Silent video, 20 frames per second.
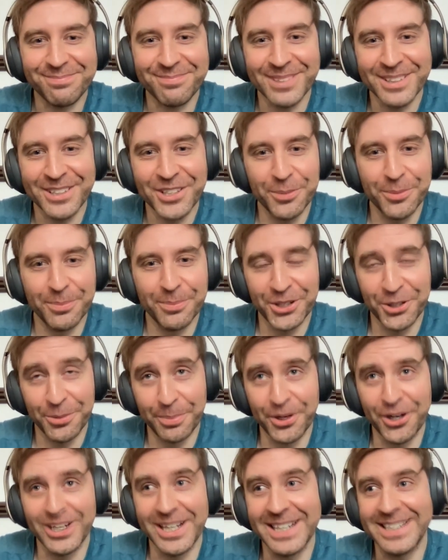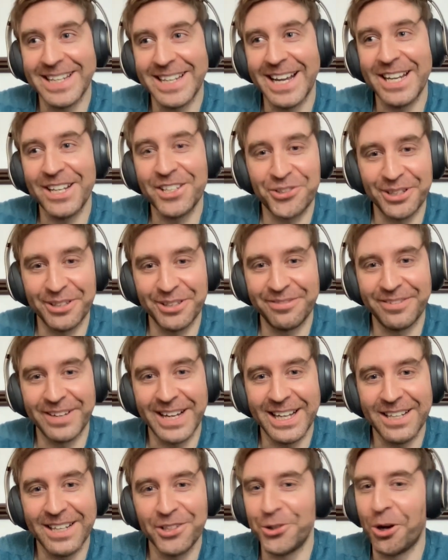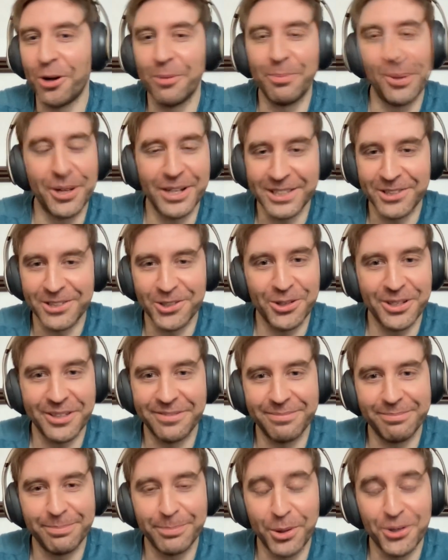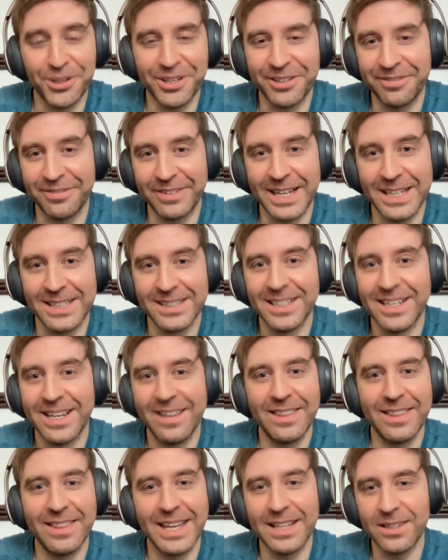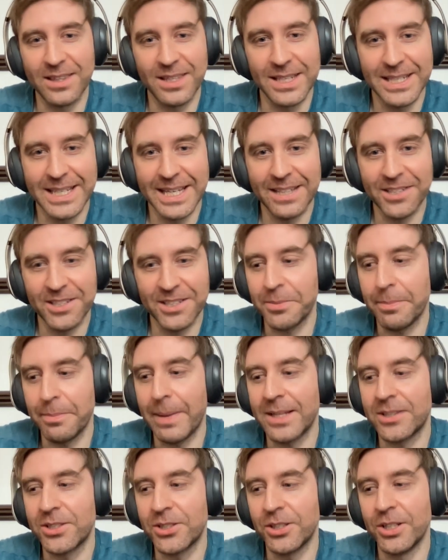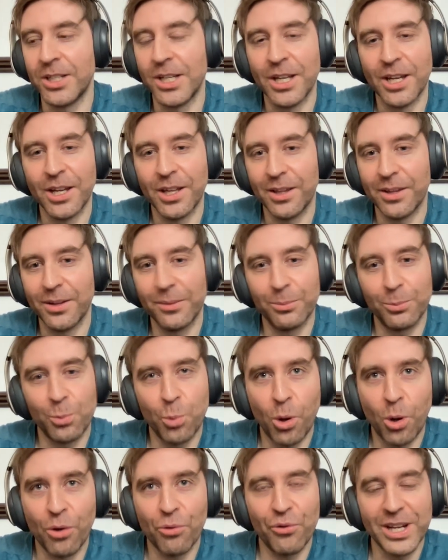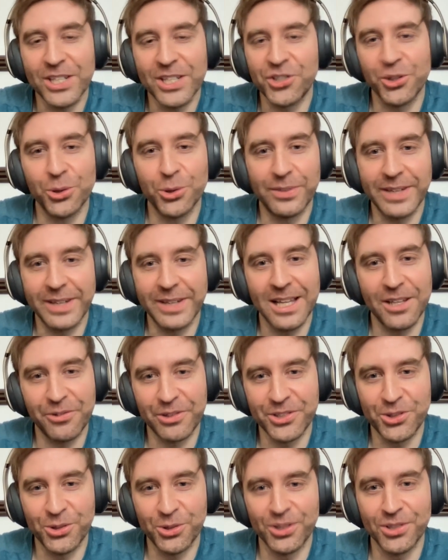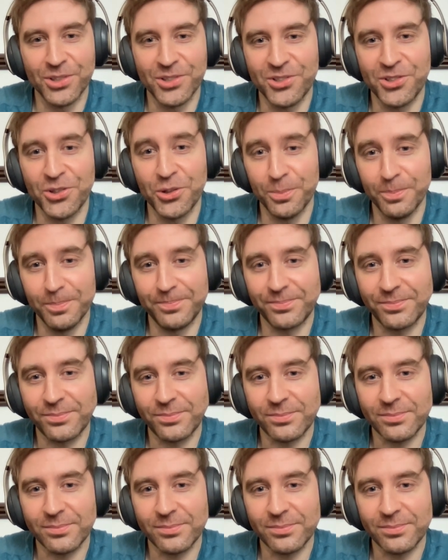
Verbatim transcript: You're burning dietary fat. You're not burning body fat. At the end of the day, it doesn't matter what ratio of calories you consume.